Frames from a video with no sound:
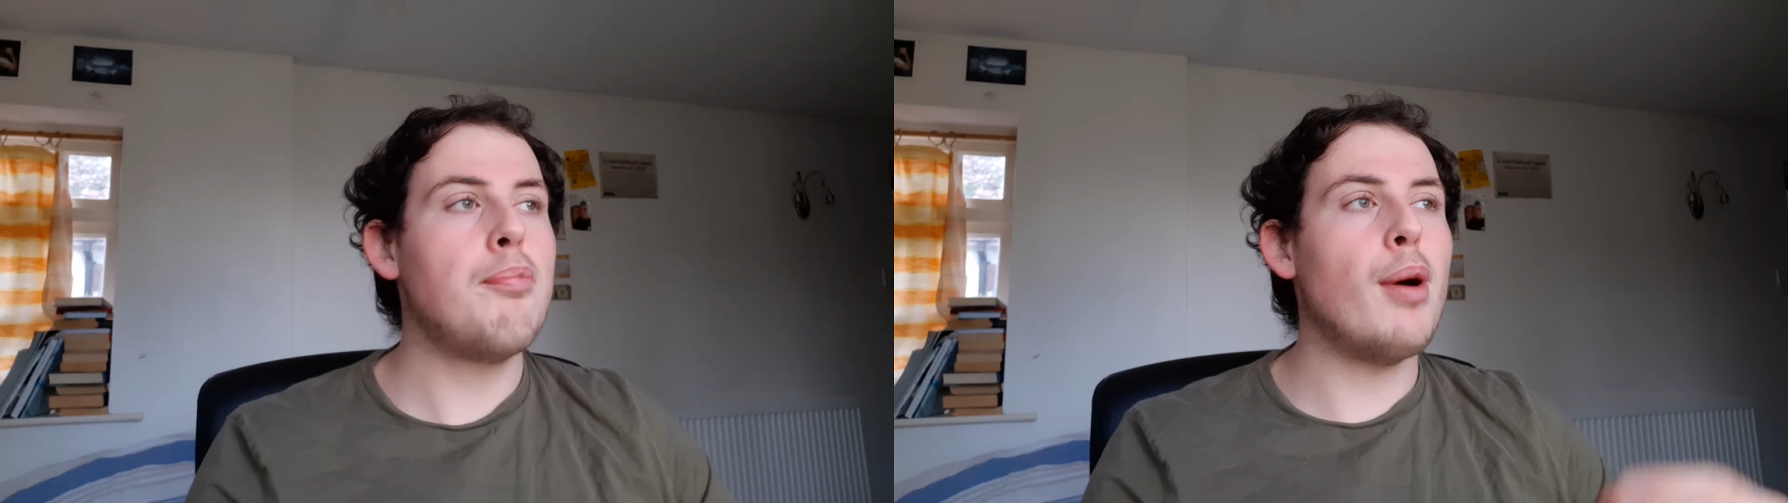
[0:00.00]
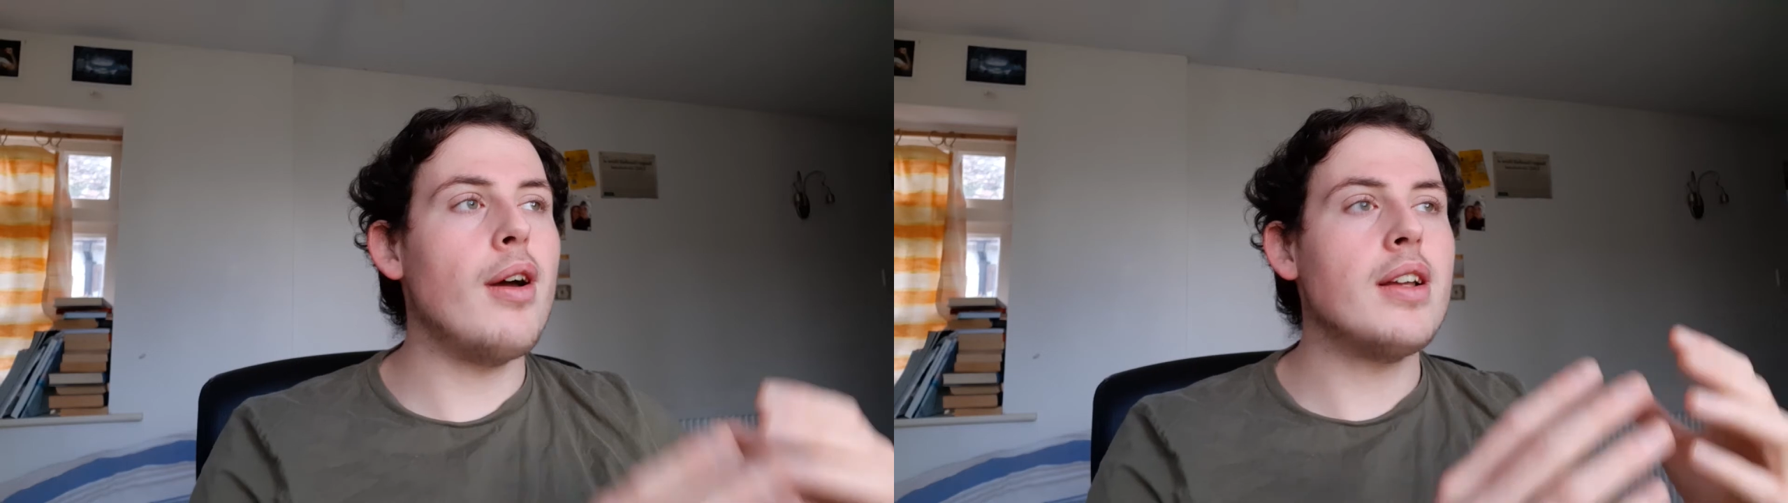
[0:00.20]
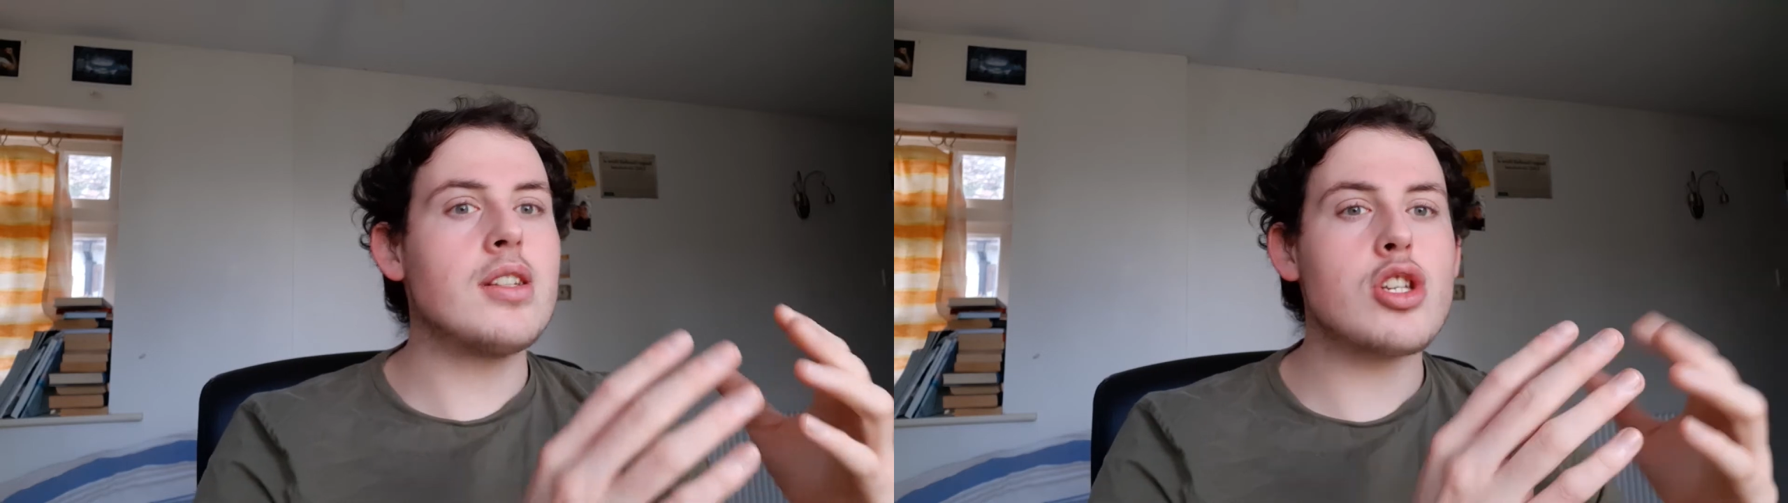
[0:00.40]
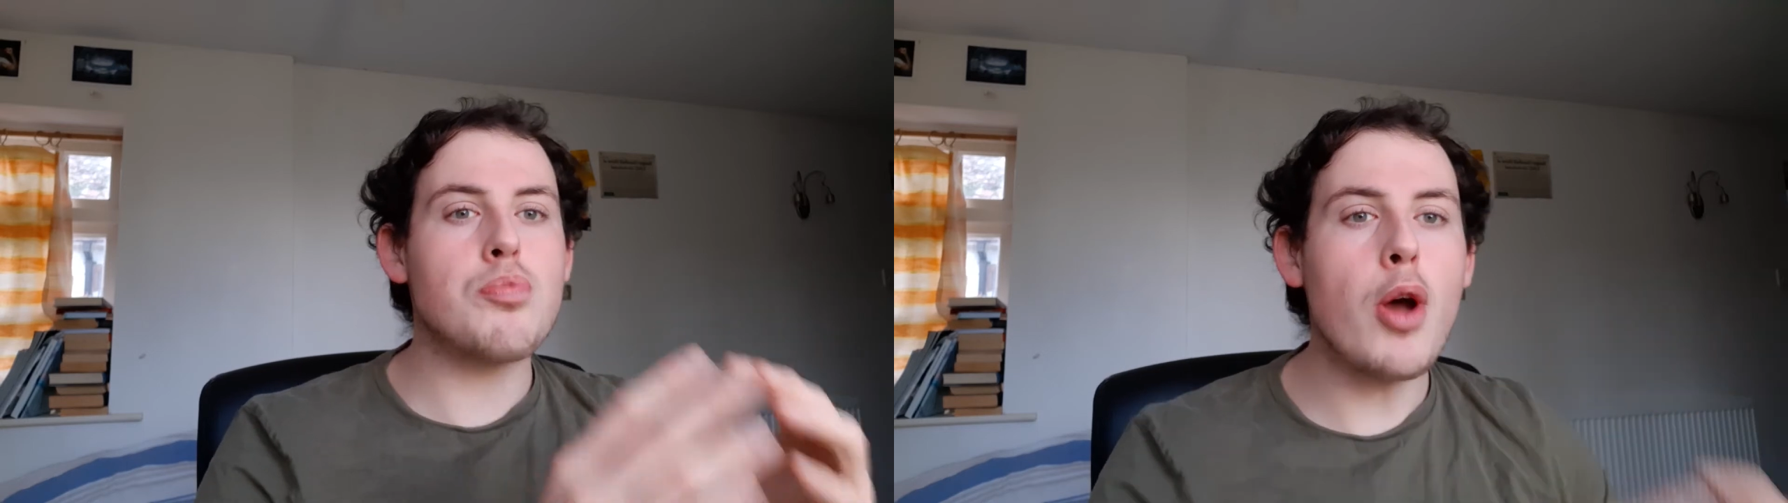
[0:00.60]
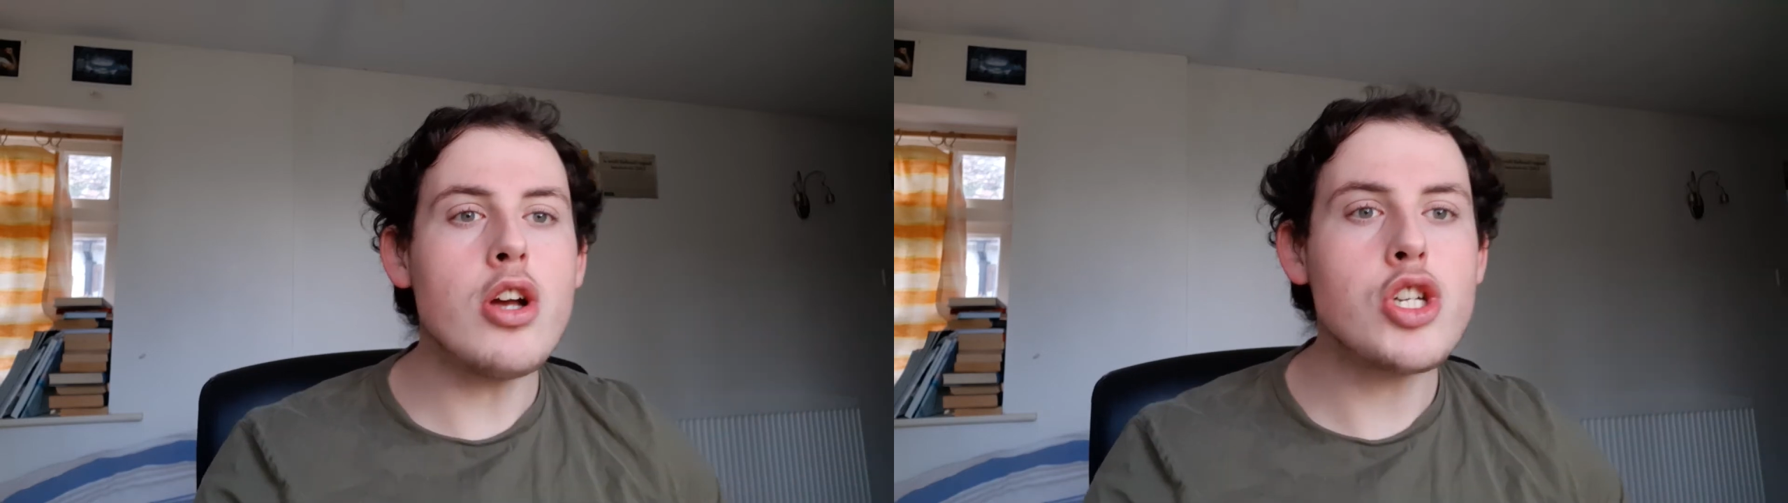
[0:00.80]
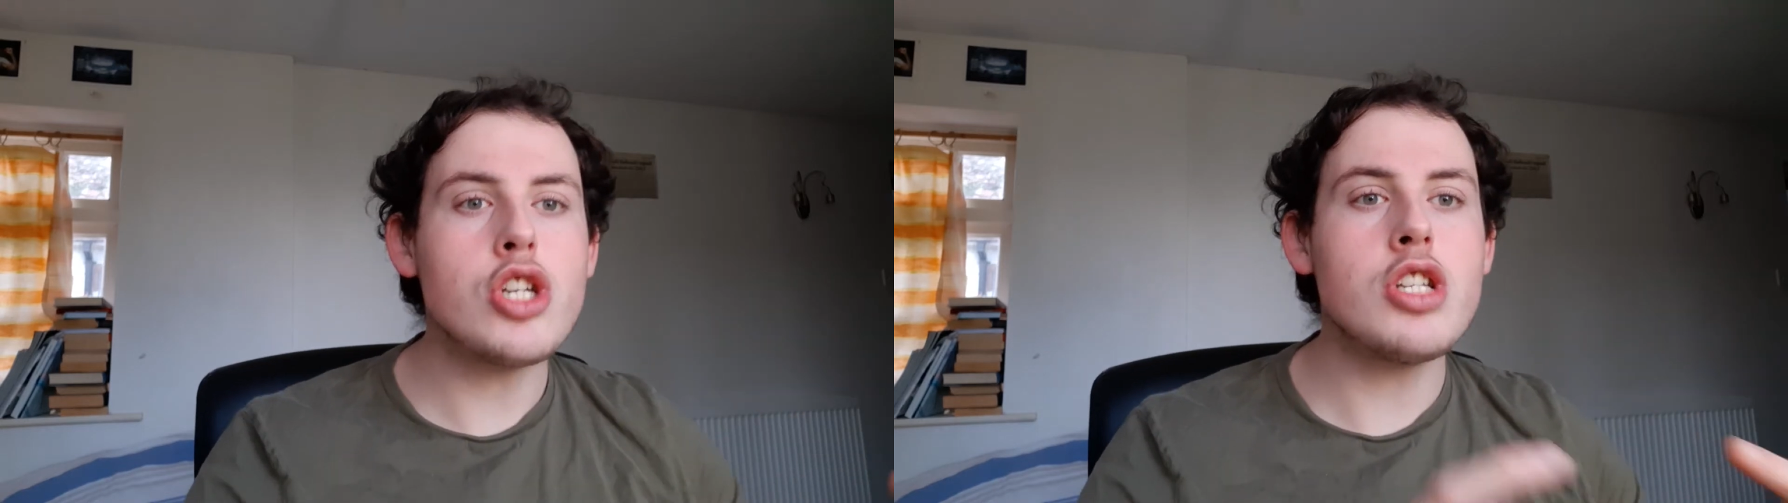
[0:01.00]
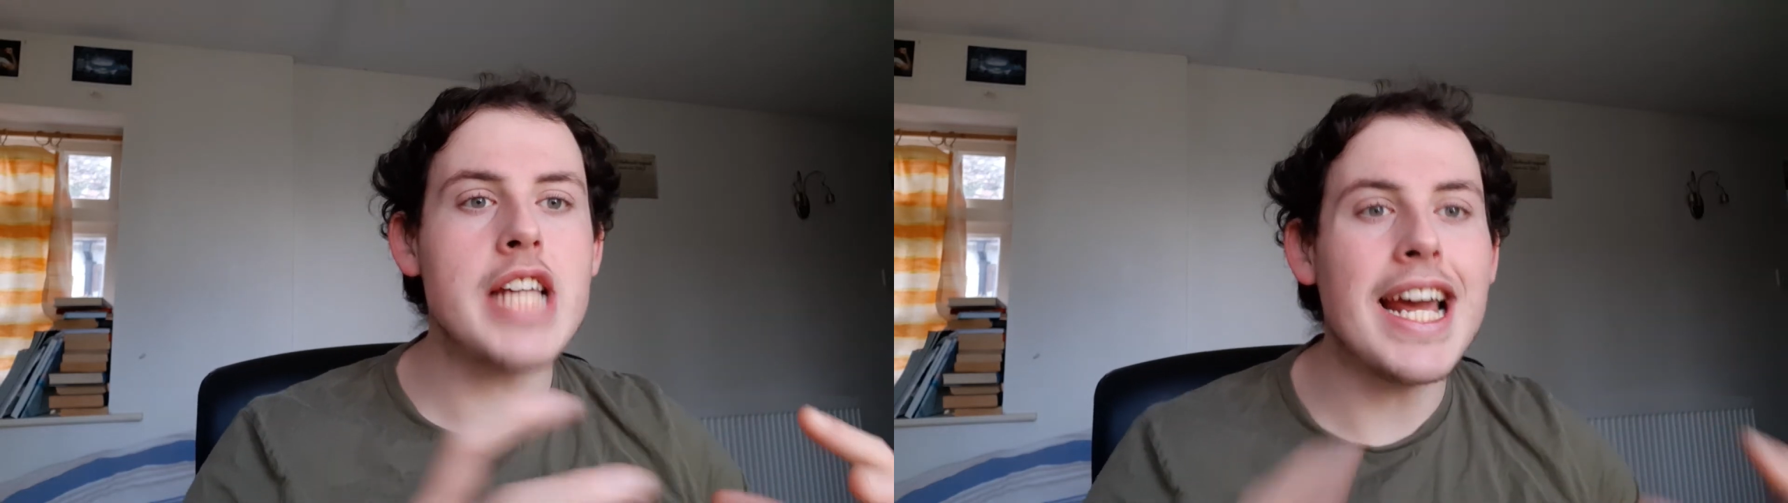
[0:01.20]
But Spurs should